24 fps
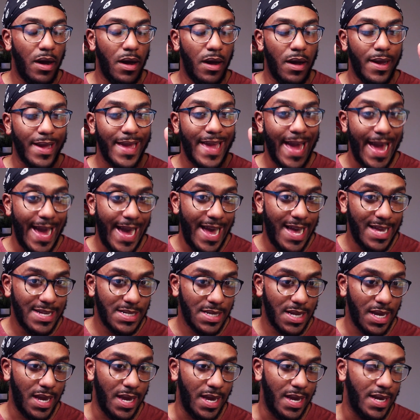cast
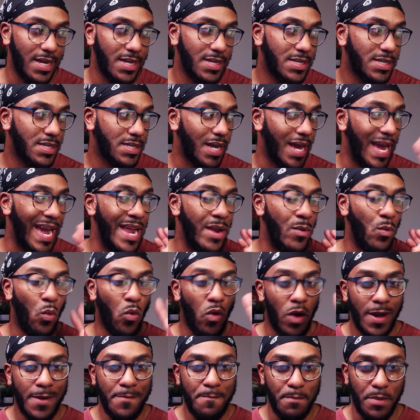kits and
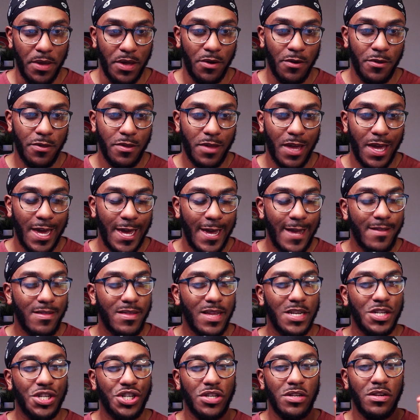1 build kit, they
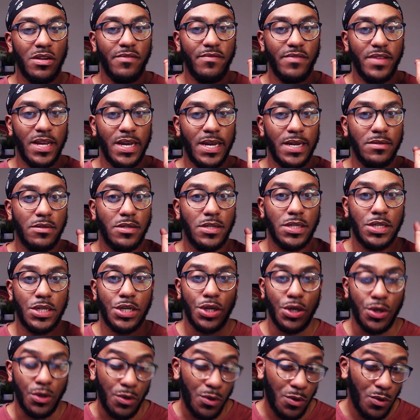should have did
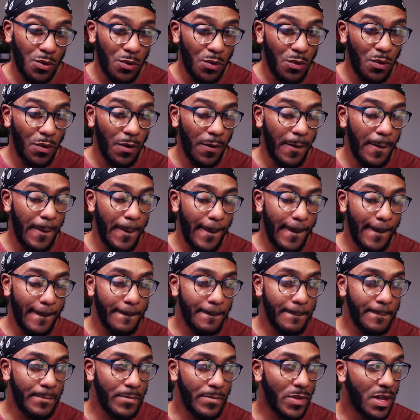2.
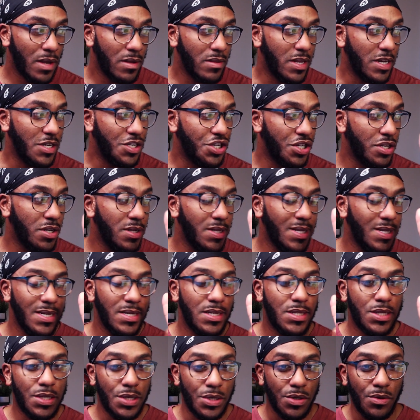They should have did
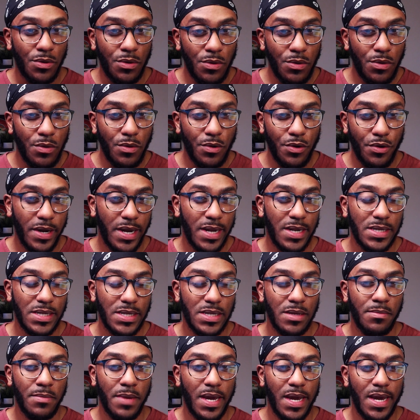2 Create a
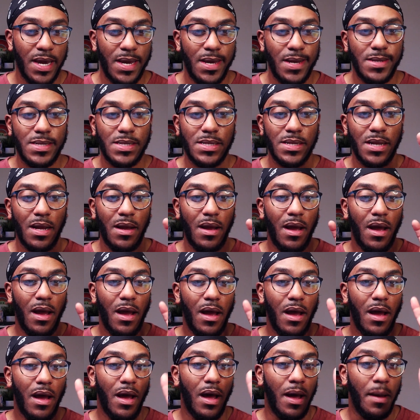Sim kits,
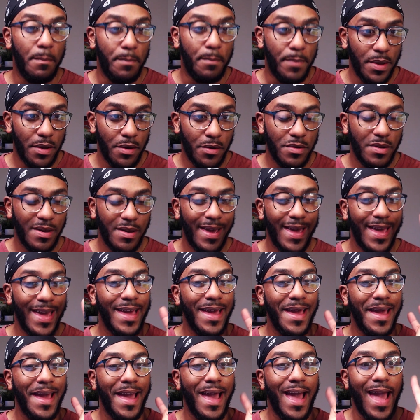a build
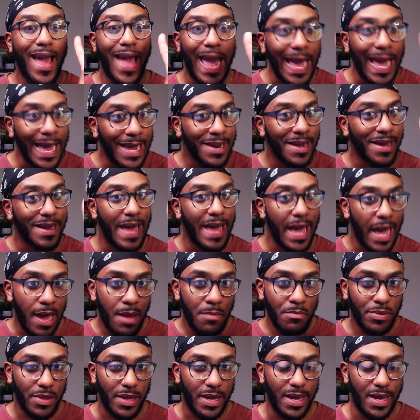kit, and a
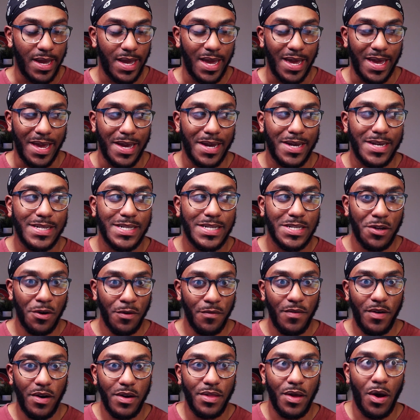gameplay kit. Because so
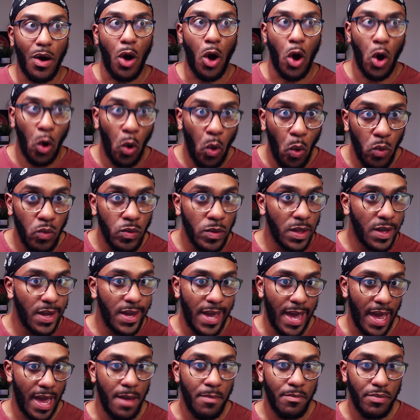far the only
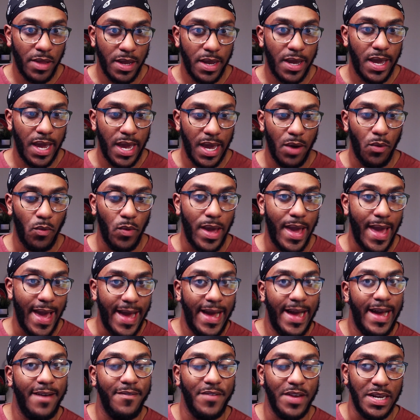gameplay kit we
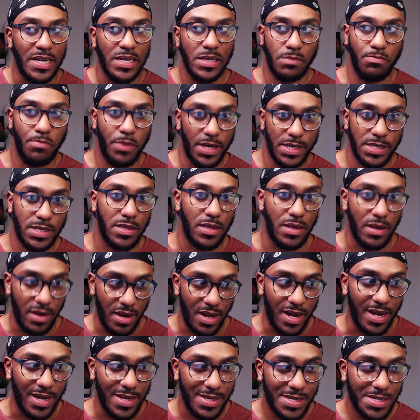have is Bust the
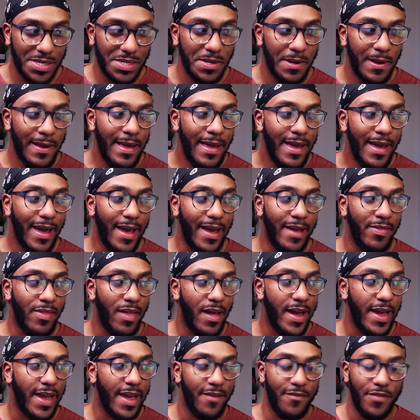Dust. And
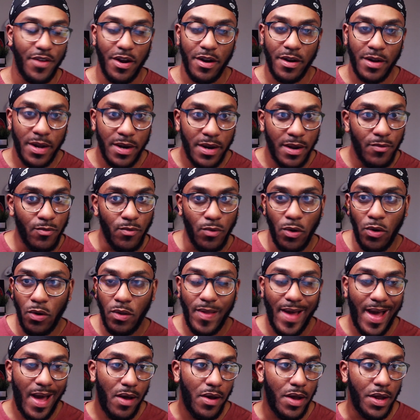like if you're gonna roll
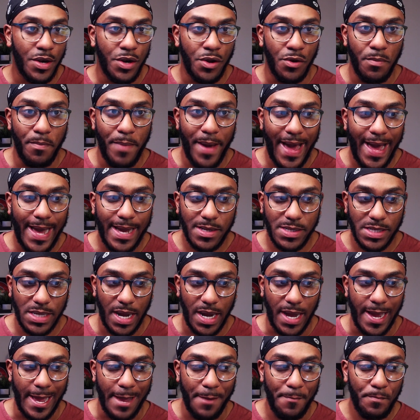out a new pack
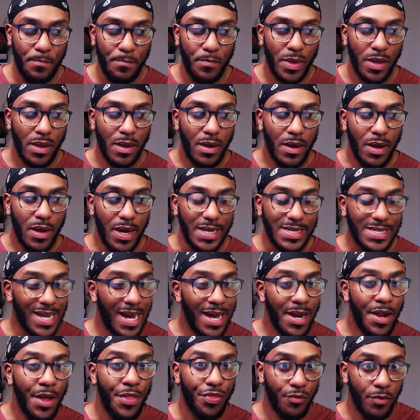type, it's kind
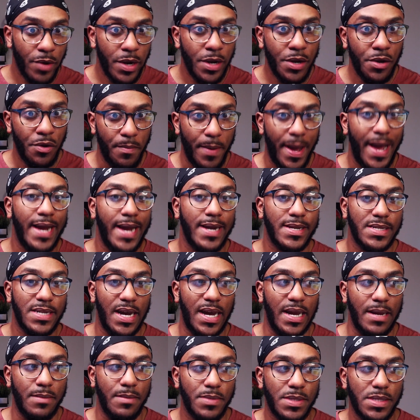of 3 new pack
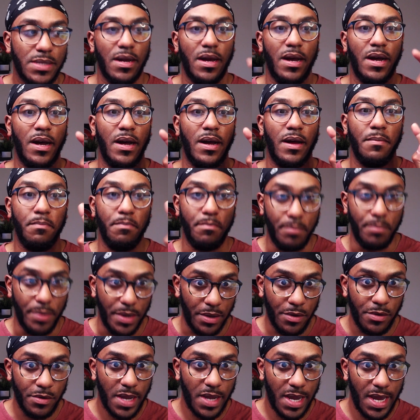types:
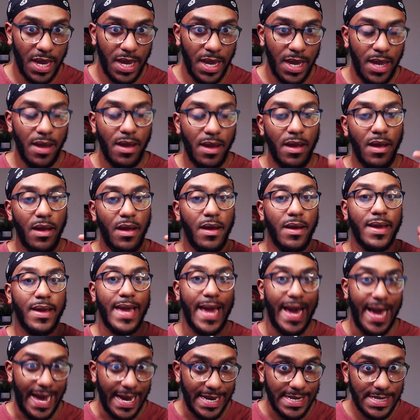build kit,
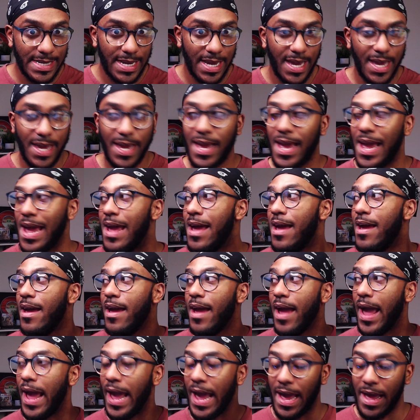cast kit,
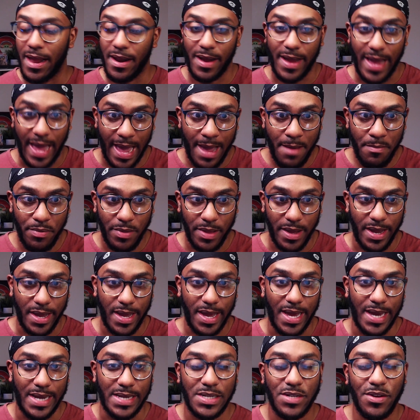and a gameplay
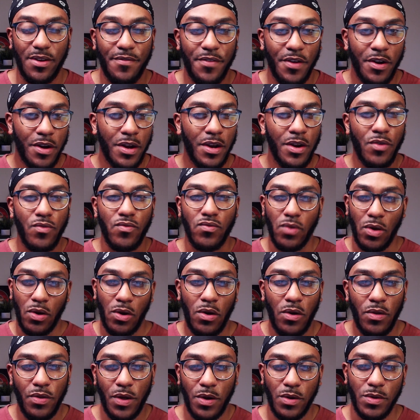kit. So if you're gonna
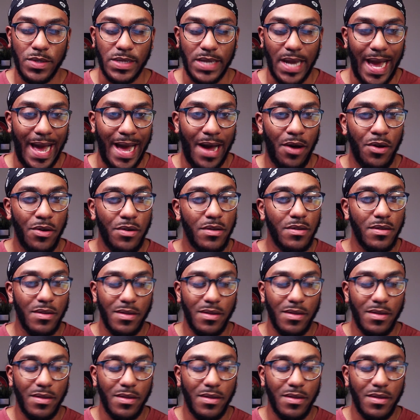roll those out,